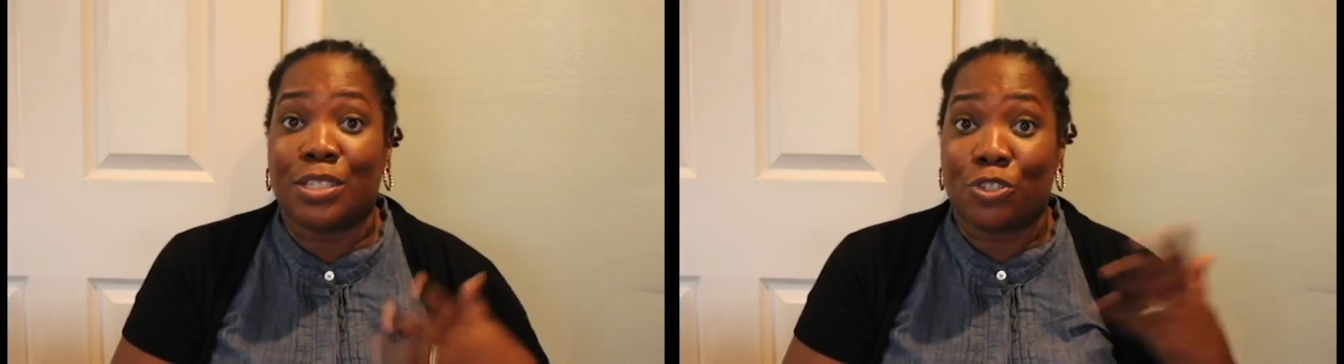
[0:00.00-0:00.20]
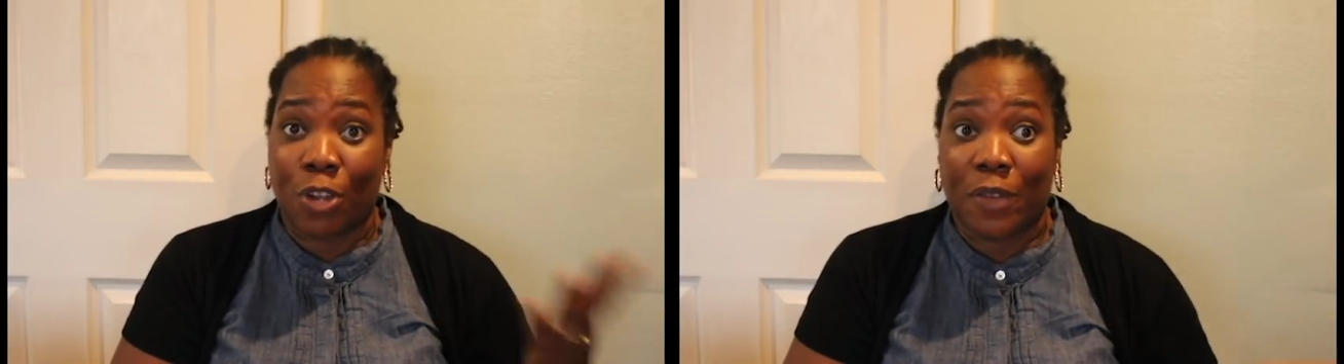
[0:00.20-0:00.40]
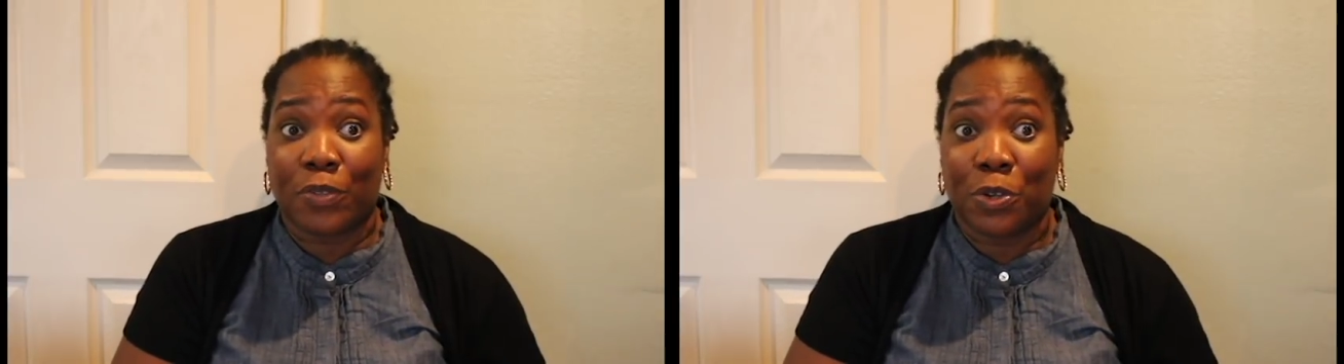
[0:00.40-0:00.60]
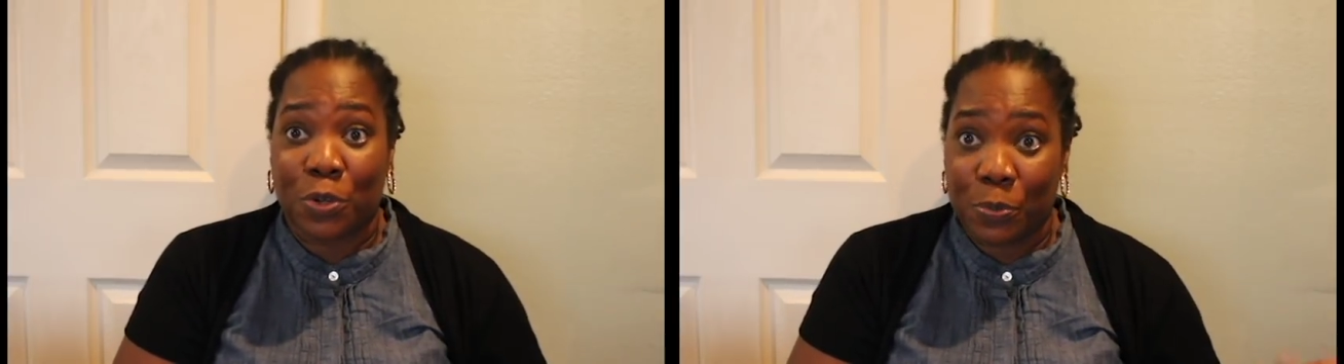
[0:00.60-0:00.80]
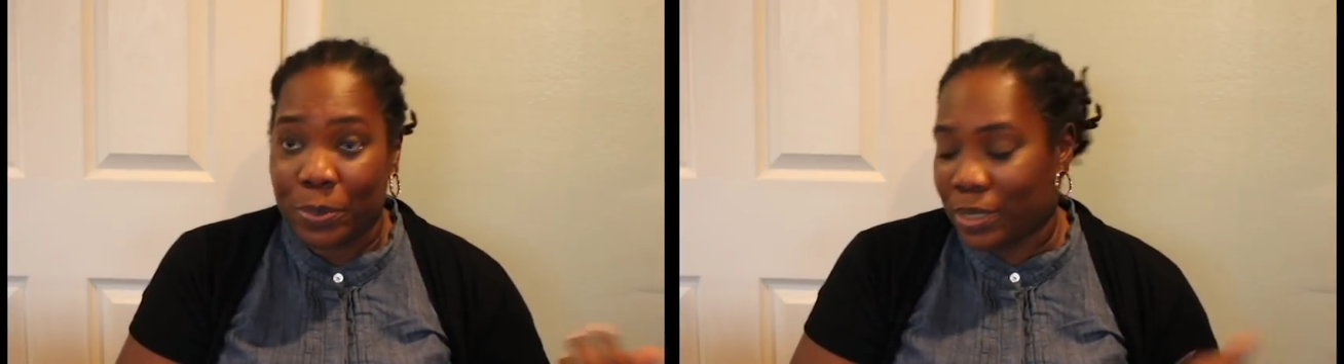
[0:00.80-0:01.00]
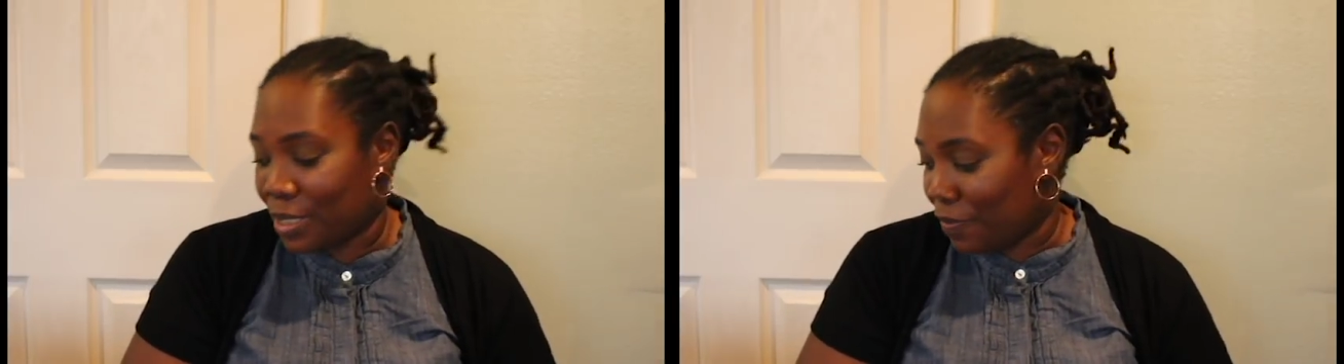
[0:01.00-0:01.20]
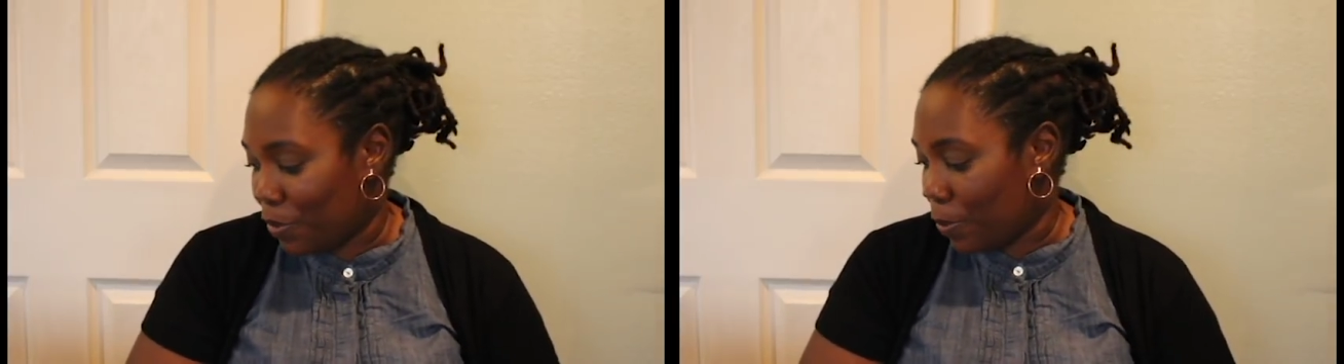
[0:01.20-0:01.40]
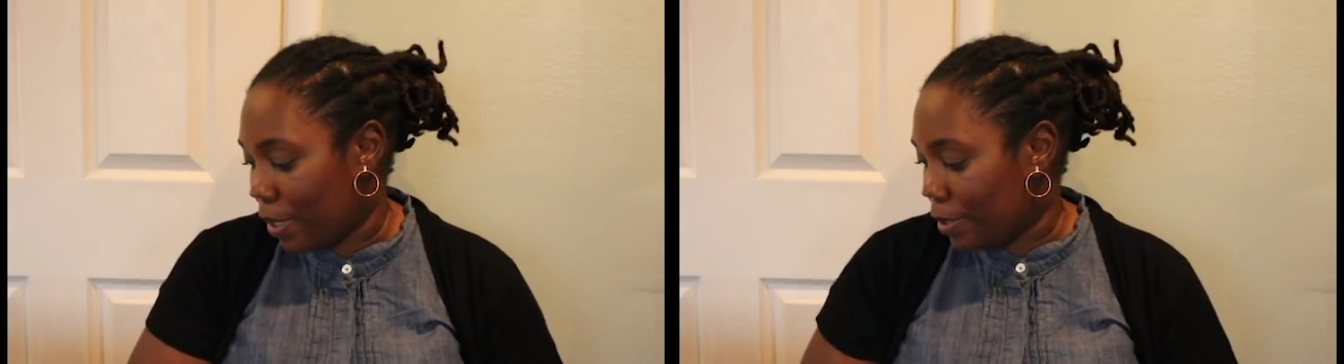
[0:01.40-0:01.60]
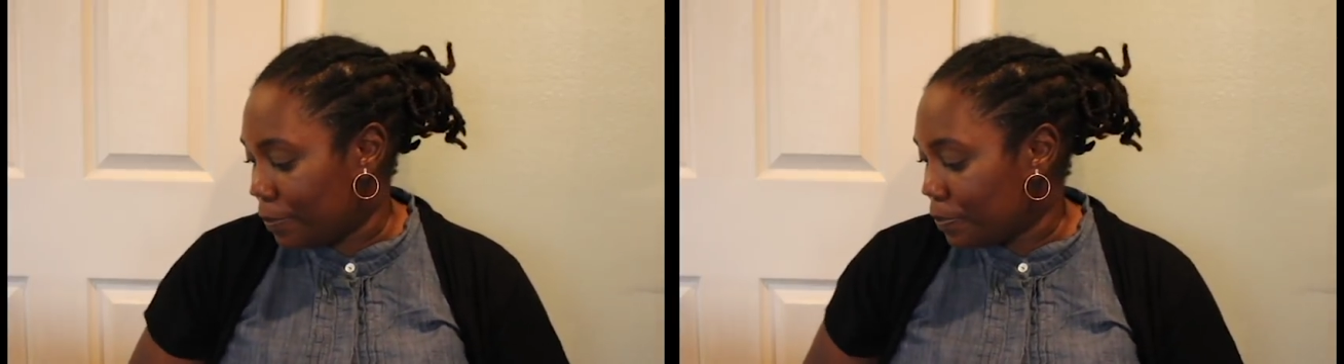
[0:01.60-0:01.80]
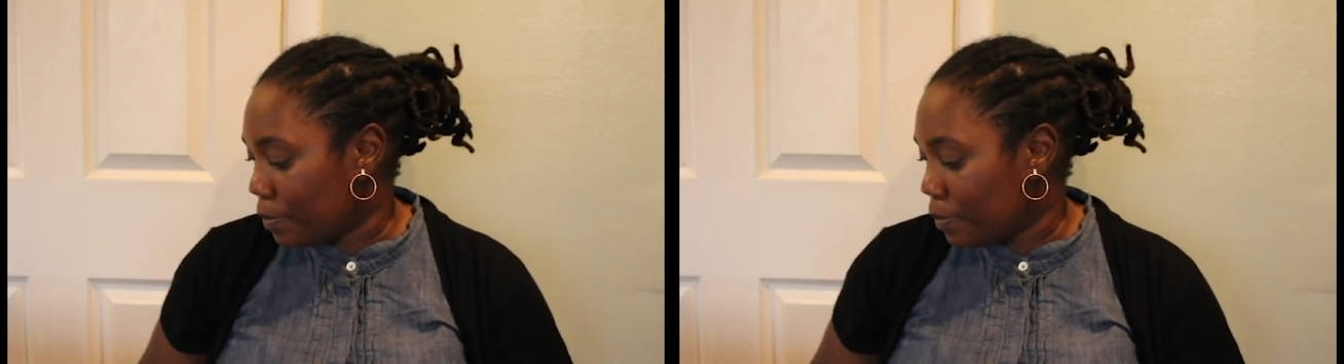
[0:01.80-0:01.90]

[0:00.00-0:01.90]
the traveler notebooks, if you will.